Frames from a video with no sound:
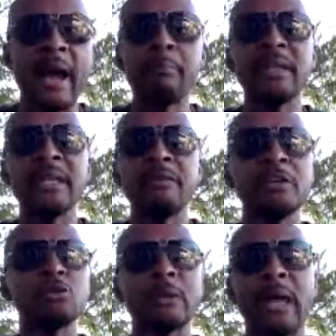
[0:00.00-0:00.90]
And I
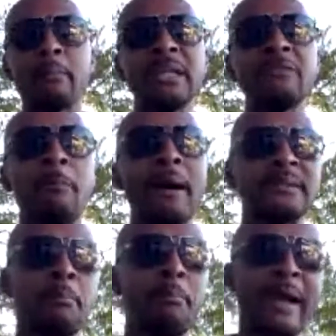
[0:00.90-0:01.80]
believe, here's what I believe
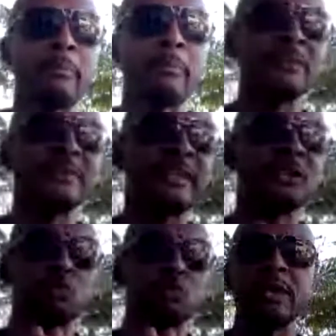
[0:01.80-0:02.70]
about the Bible. I'm gonna
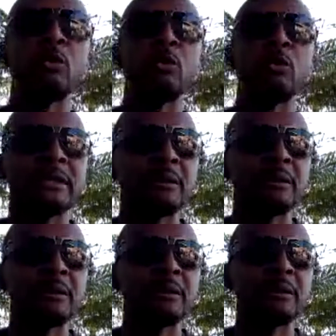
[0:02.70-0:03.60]
say this really quick about
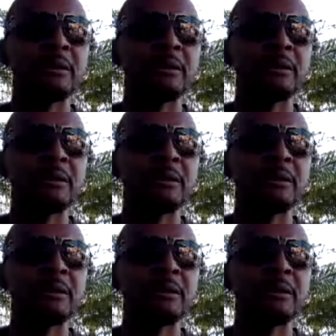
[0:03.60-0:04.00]
the Bible.